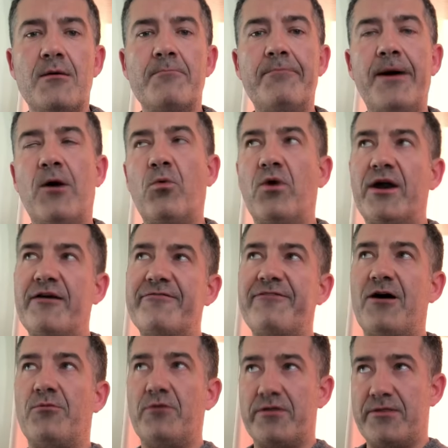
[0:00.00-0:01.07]
But what I
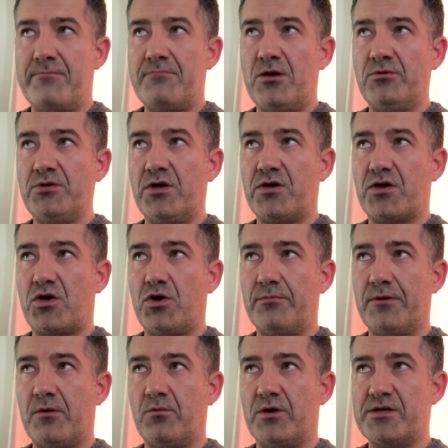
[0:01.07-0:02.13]
found with the Milnir
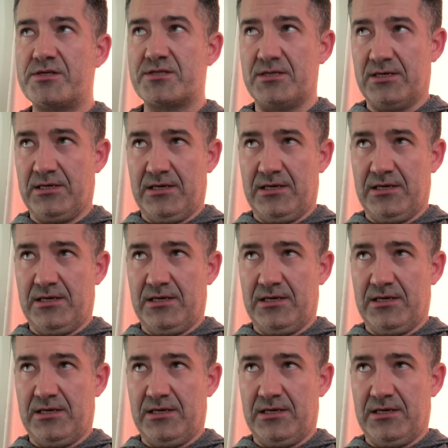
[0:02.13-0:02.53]
qubit was